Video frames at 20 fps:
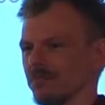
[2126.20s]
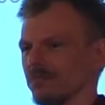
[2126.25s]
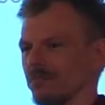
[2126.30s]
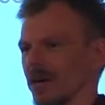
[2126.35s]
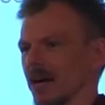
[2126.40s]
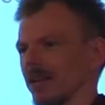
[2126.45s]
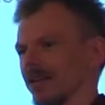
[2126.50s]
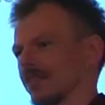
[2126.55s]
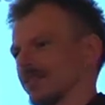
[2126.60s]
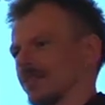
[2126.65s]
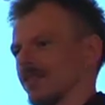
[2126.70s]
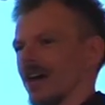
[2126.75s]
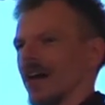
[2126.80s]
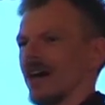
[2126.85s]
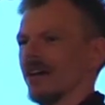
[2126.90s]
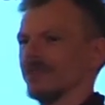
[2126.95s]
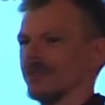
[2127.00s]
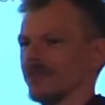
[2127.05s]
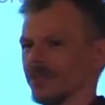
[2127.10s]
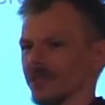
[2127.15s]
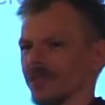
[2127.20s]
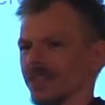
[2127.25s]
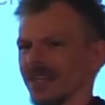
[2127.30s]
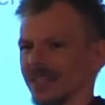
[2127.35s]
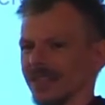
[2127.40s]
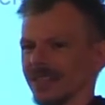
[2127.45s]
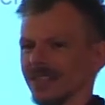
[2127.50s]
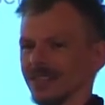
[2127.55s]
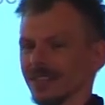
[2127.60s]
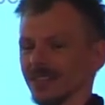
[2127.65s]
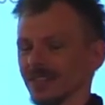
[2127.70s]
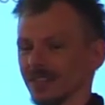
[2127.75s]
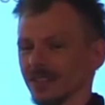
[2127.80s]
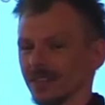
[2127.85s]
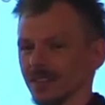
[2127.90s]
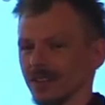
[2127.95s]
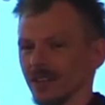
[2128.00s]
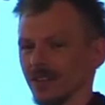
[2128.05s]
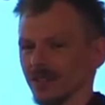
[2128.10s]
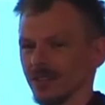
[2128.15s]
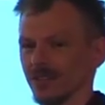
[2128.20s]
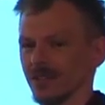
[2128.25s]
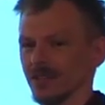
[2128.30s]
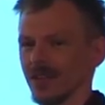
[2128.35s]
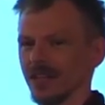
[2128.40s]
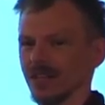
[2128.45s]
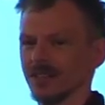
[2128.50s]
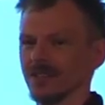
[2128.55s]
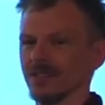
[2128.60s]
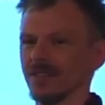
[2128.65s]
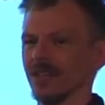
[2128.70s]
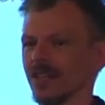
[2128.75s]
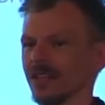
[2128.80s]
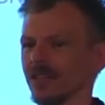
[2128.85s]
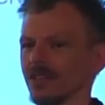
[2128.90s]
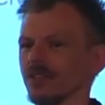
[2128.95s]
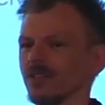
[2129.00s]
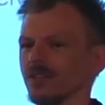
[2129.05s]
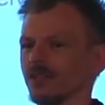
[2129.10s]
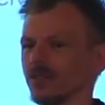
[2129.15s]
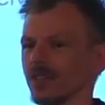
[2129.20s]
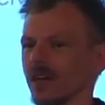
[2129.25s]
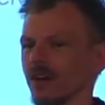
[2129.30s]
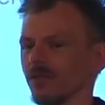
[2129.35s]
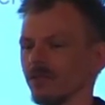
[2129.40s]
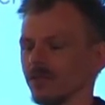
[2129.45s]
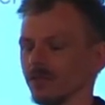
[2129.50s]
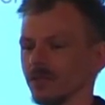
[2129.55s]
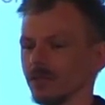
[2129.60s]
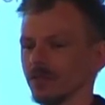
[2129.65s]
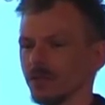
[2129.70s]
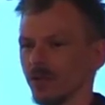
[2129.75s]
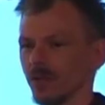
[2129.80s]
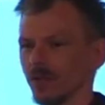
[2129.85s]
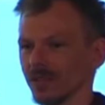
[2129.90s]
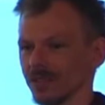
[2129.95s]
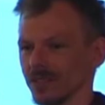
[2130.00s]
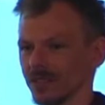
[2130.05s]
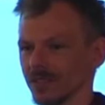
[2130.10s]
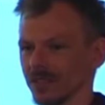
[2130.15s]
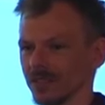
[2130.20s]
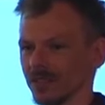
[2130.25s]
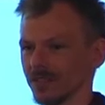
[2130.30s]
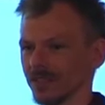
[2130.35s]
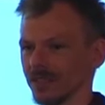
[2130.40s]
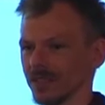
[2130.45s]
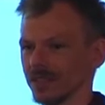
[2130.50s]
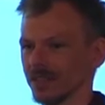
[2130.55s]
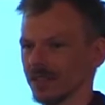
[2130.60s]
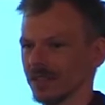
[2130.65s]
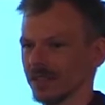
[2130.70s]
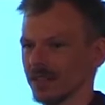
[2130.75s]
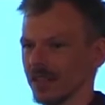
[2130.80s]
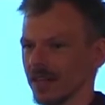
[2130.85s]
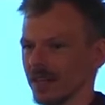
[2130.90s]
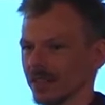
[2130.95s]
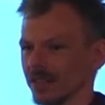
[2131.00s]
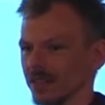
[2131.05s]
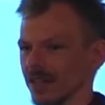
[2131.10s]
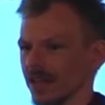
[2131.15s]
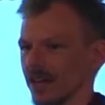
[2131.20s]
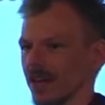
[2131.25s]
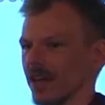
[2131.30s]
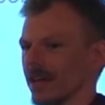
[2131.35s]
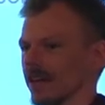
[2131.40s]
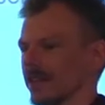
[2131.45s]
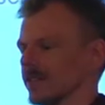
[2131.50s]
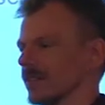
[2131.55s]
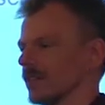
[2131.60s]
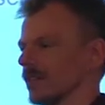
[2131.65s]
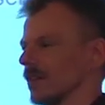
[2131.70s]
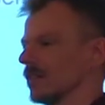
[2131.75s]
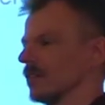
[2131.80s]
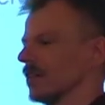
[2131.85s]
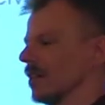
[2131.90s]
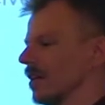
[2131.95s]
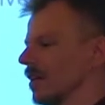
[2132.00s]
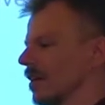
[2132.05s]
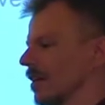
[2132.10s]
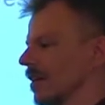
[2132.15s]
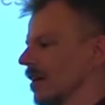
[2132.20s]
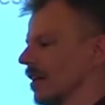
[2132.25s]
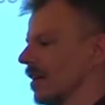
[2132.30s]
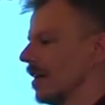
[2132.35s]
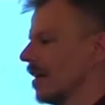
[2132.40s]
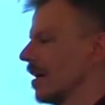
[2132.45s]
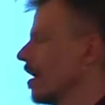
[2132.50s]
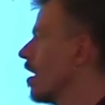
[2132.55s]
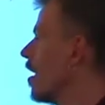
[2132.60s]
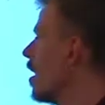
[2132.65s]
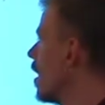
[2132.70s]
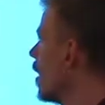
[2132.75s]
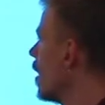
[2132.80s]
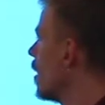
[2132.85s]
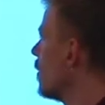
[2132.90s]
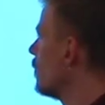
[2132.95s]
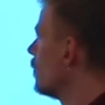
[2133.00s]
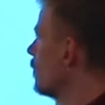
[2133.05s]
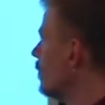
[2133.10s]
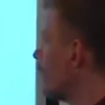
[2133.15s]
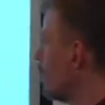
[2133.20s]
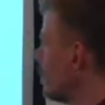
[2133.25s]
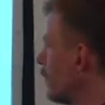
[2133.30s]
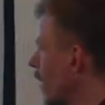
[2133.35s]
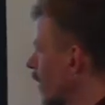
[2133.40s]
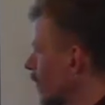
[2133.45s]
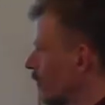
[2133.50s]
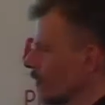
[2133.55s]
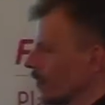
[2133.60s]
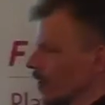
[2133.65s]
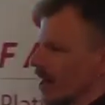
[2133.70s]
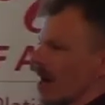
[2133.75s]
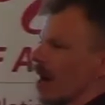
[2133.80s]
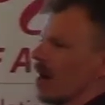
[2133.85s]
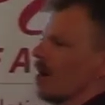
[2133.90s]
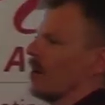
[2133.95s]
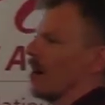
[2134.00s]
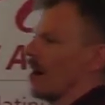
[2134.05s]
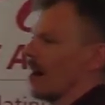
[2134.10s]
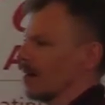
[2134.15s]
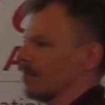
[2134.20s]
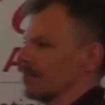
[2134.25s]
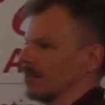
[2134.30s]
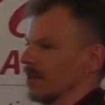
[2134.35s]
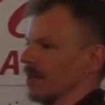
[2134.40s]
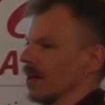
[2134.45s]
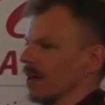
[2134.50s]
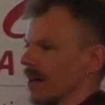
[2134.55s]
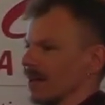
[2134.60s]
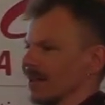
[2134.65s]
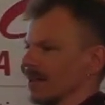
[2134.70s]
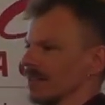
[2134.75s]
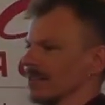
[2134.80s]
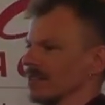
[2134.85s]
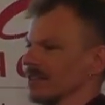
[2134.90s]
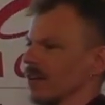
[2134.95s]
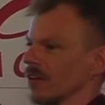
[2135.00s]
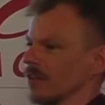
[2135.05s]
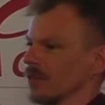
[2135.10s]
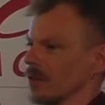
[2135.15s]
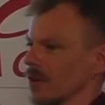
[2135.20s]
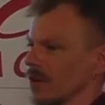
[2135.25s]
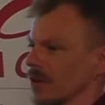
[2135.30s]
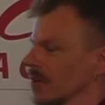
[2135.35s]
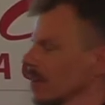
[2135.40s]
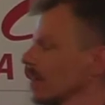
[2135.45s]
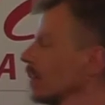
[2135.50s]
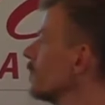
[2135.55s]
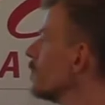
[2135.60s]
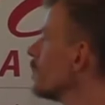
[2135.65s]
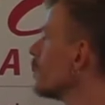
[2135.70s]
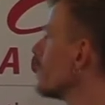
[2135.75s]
But you have to take into consideration that you don't have full pointers and things like that. So, but for now, Hype is not working.